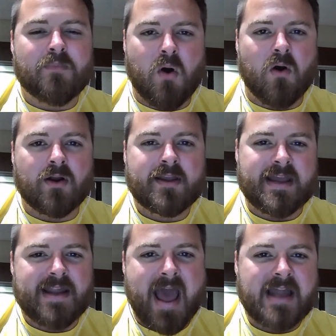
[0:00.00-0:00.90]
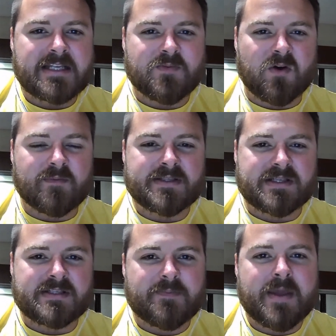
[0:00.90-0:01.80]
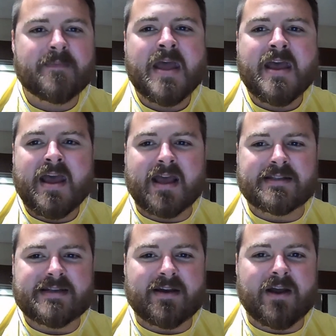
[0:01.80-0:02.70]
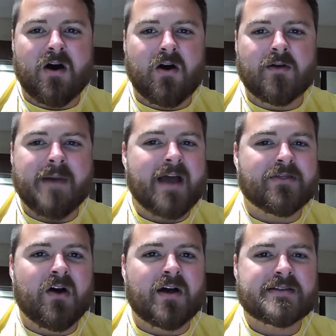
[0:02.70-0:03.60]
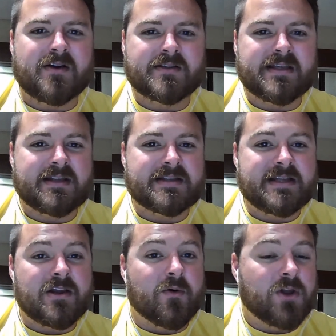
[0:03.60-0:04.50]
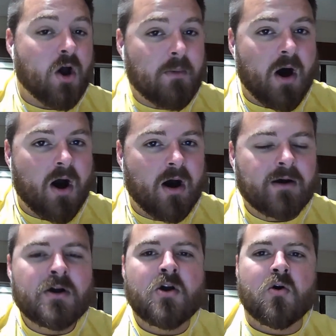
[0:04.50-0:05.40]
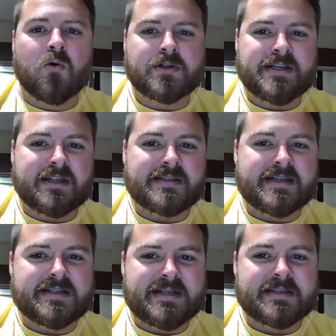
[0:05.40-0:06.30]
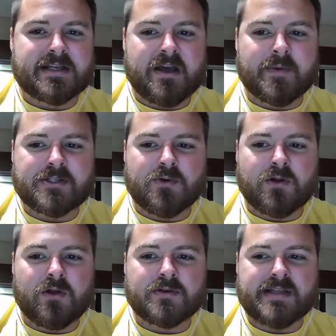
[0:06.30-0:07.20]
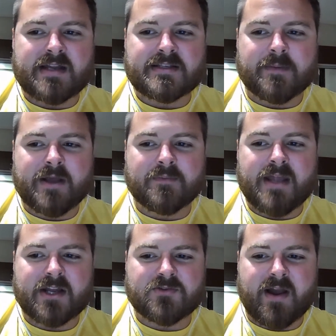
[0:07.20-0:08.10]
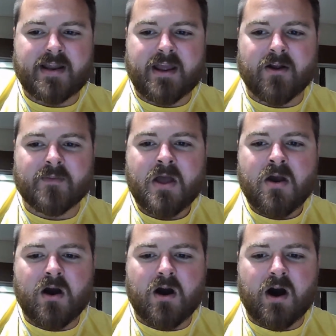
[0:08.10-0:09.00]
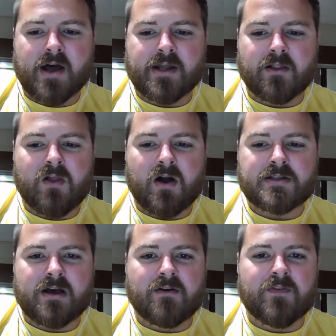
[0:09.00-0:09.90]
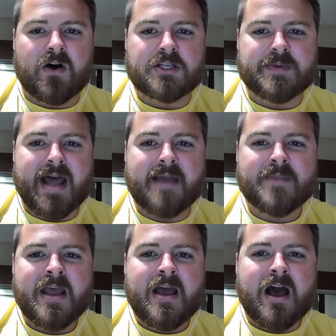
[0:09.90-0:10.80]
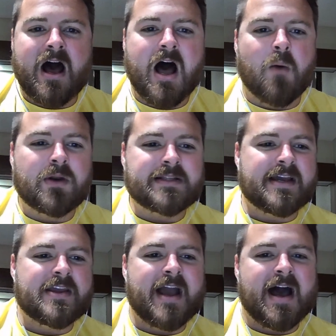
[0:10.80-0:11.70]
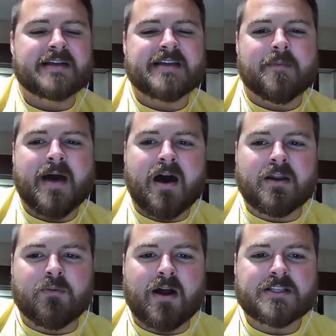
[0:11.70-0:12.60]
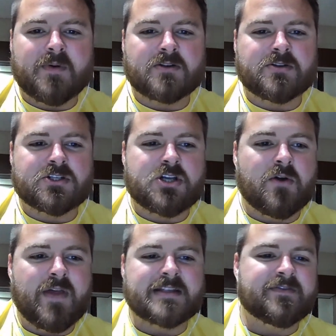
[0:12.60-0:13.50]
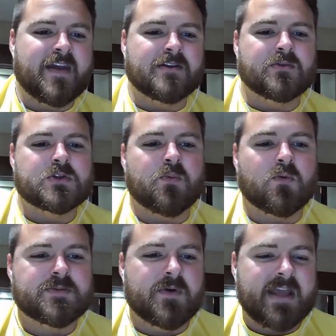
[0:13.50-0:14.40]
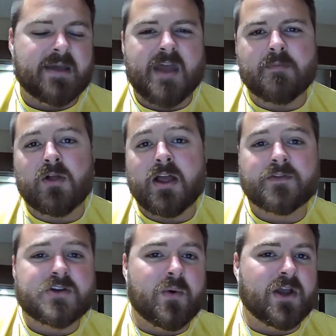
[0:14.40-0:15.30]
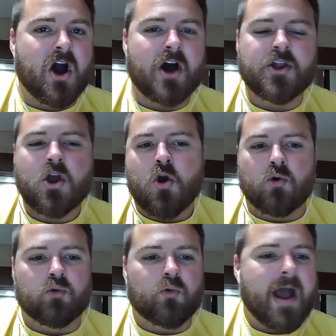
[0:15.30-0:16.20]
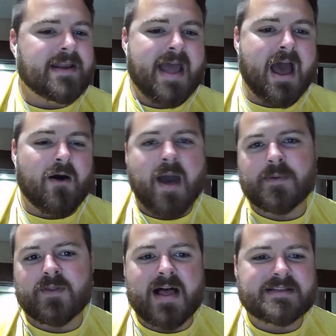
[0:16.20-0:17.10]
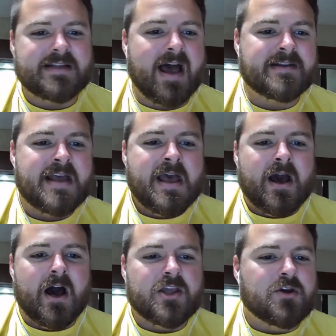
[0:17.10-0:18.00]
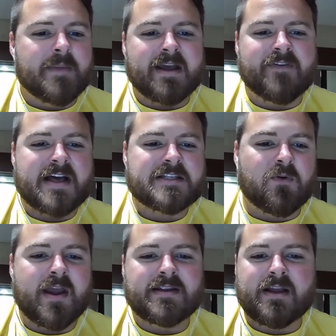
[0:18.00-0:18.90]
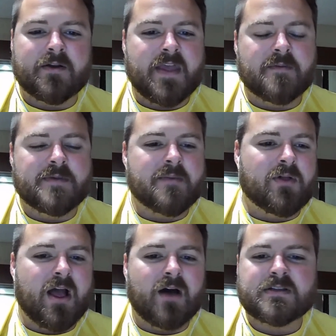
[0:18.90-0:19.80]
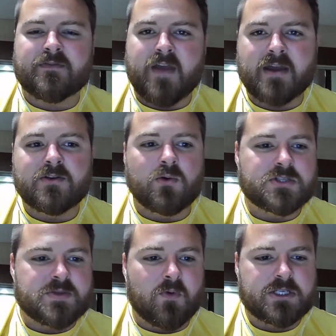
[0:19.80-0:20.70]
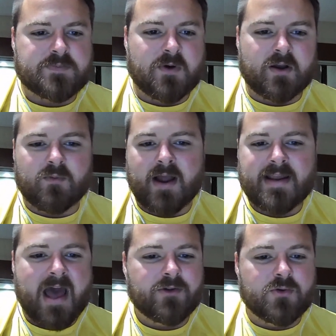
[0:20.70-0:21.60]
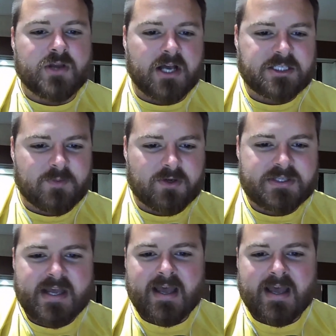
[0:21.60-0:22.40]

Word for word: Park in Hattiesburg, Mississippi, and tell you all of my thoughts on Tennessee going to Omaha or Tennessee season coming to a close. That is coming up next right here on Locked On Vols. But hey, uh, I want to tell you guys about a proud sponsor of the show. That is FanDuel Sportsbook. NBA playoffs going on right now. Happened last night. Uh, you can make a fast break during the NBA playoffs at FanDuel Sportsbook. Right now, new customers